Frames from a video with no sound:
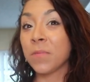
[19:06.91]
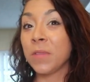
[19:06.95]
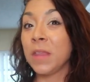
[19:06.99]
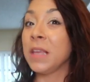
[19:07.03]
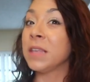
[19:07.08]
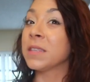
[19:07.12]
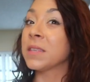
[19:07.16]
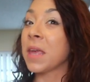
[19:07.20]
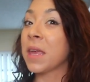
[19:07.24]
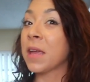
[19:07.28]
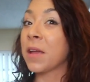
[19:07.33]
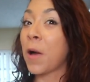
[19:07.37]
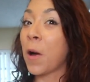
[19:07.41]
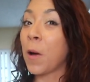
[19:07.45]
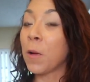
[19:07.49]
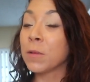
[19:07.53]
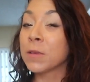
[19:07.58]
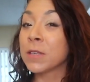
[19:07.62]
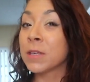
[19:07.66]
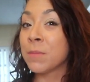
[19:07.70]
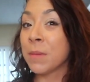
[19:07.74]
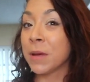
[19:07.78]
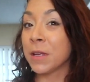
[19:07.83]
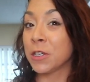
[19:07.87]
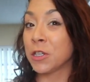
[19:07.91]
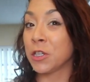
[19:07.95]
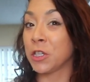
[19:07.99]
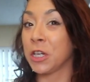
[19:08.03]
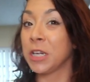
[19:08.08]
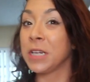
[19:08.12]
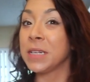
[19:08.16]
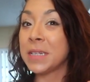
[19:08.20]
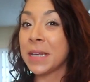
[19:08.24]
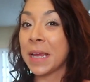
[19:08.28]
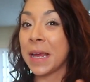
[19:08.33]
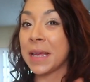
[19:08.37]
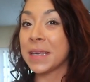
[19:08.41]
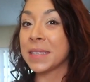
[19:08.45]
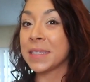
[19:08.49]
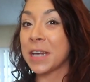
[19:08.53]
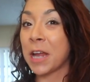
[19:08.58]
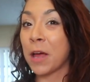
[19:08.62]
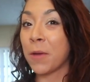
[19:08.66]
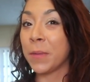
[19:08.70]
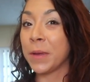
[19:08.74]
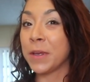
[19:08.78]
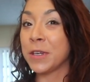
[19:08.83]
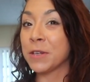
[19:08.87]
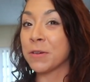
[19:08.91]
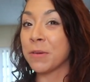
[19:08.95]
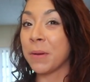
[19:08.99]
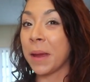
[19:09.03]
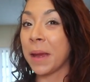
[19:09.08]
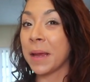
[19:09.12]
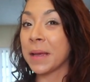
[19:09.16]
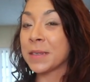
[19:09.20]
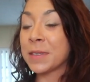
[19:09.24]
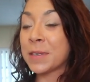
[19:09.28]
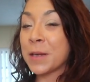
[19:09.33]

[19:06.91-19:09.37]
these like ultimate cheat days that I'll be doing.